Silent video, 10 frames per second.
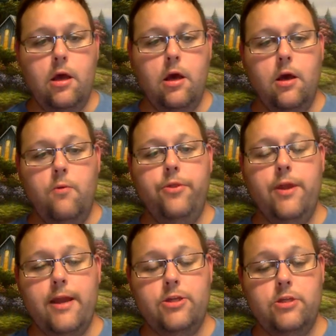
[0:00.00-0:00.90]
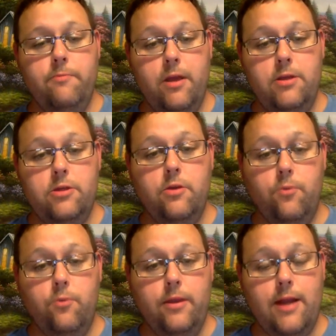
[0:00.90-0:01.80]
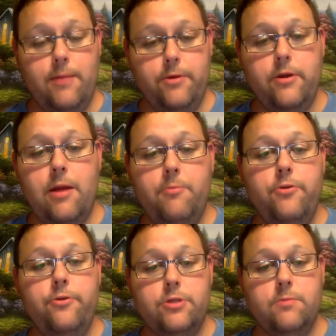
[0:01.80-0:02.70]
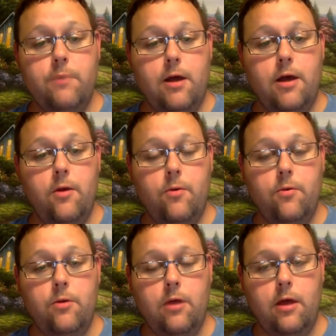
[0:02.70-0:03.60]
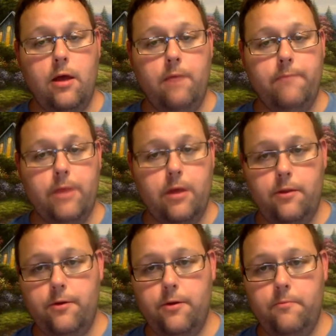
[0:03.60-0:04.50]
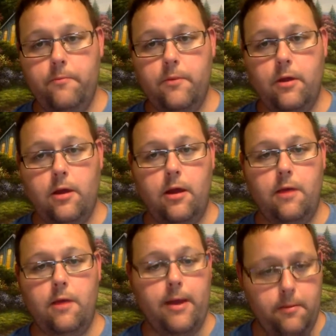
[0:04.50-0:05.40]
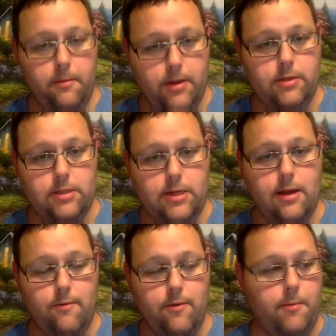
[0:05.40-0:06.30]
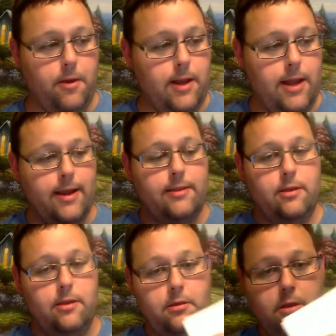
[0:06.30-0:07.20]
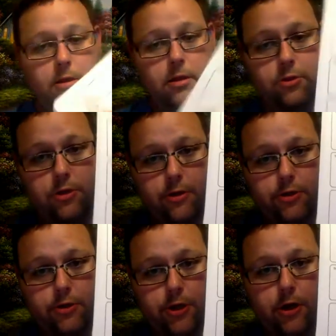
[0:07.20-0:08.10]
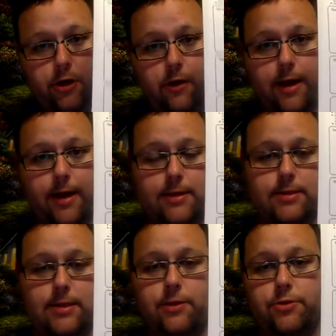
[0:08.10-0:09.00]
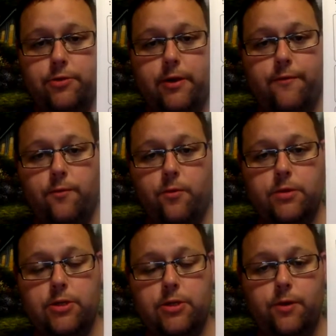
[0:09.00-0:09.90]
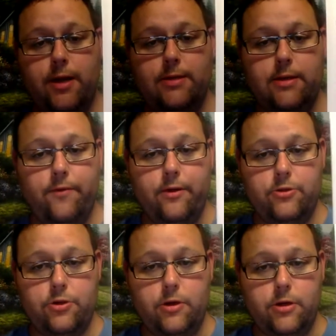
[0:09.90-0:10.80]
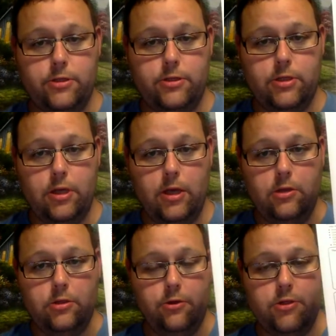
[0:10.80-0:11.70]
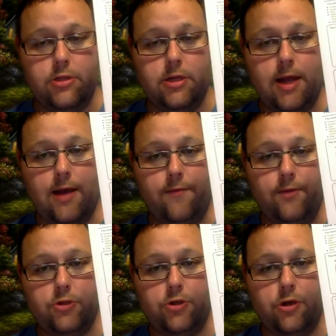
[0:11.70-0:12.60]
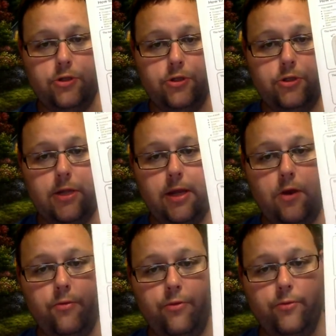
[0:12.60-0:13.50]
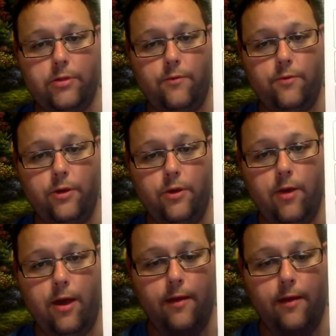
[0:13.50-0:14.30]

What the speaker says: One thing I should mention, the one that I'm doing the small color beach diorama, and I got the instructions are here. Like I said, there's 3 different ones. Each one has different instructions, so you'll just need to have the instructions that go with whichever one you have.